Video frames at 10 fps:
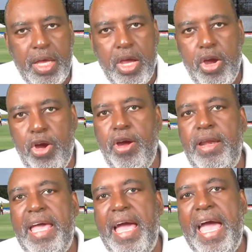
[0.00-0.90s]

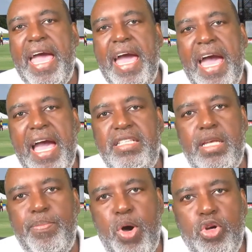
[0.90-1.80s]
Earlier, I asked
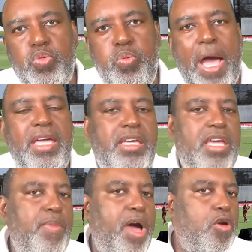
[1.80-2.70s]
about why
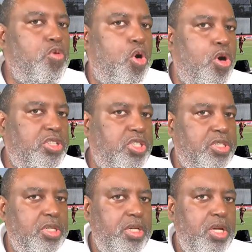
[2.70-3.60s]
Kemar Roach
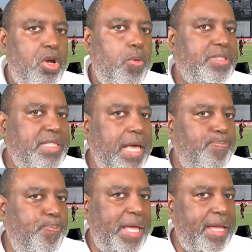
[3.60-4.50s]
was
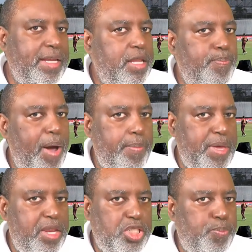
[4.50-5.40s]
not playing in the
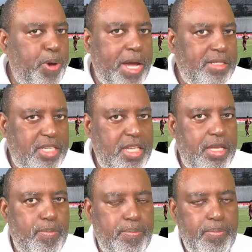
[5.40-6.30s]
Barbados Pride
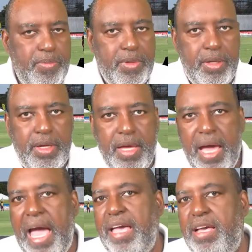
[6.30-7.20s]
team.
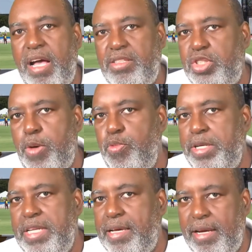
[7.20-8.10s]
I got some
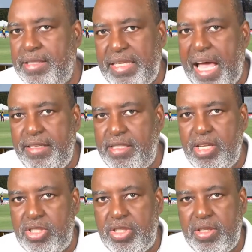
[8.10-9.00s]
ridiculous
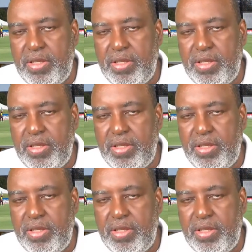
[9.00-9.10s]
answers.